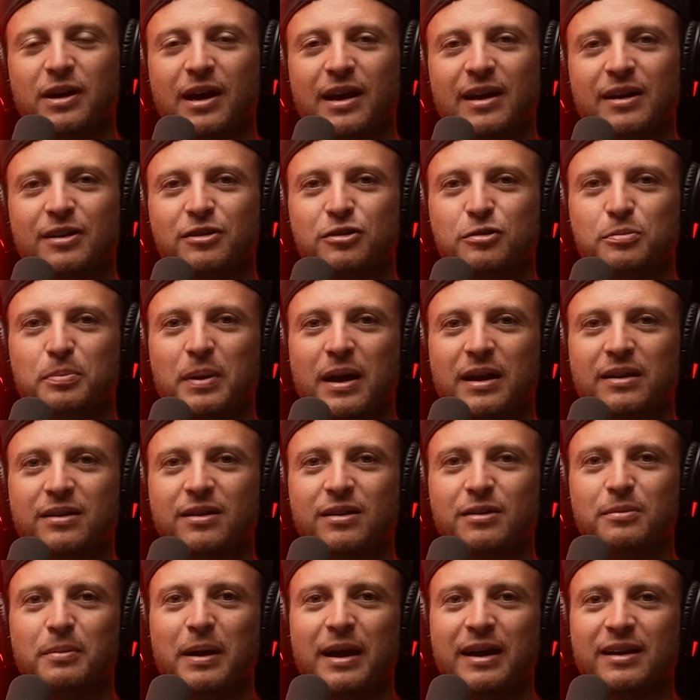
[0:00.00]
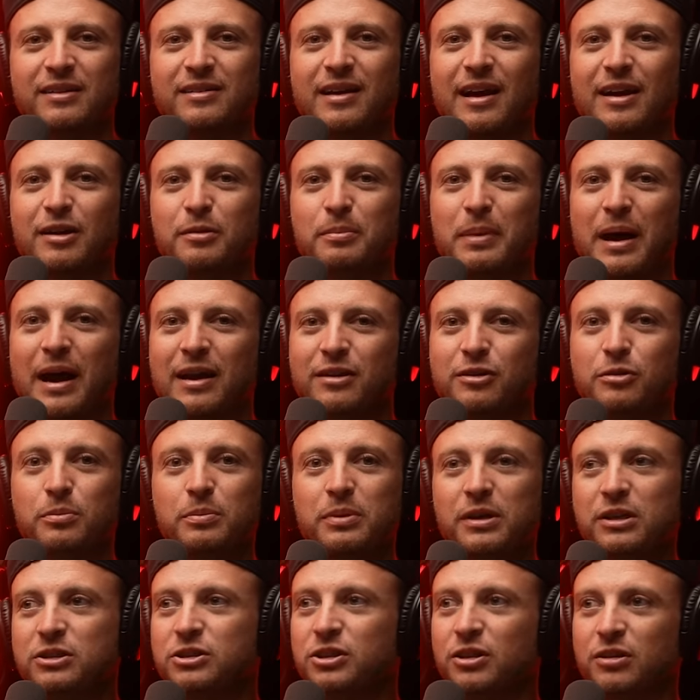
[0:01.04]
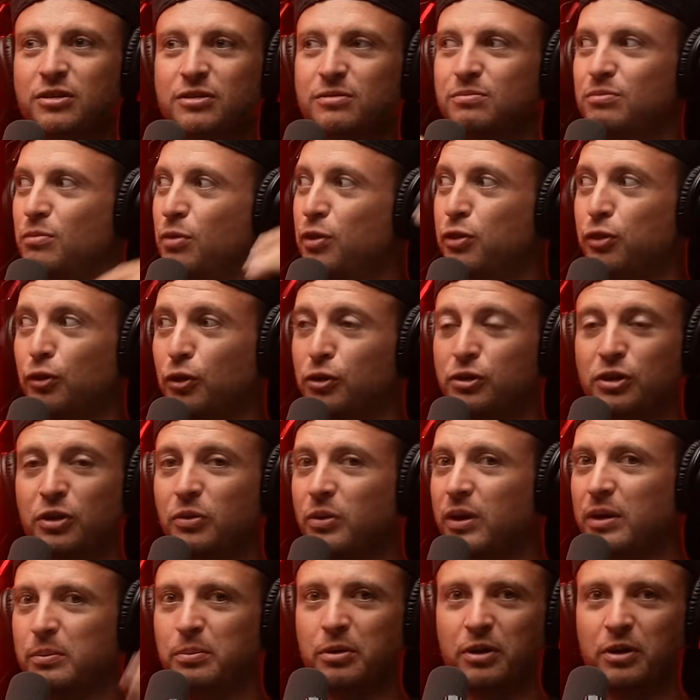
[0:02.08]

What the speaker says: I expected my entire back to be just third degree